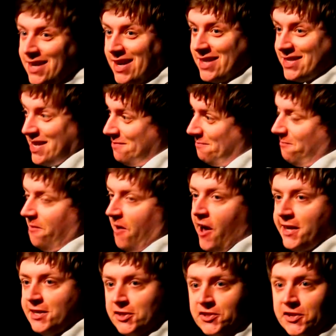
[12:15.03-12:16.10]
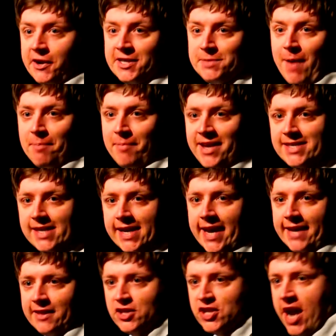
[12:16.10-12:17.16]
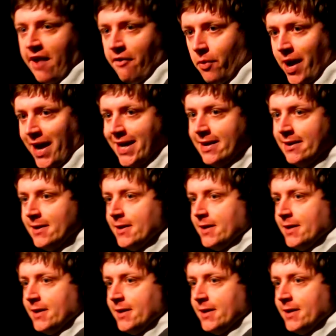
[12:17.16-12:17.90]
I said, fine, just don't expect me to kick the chair away.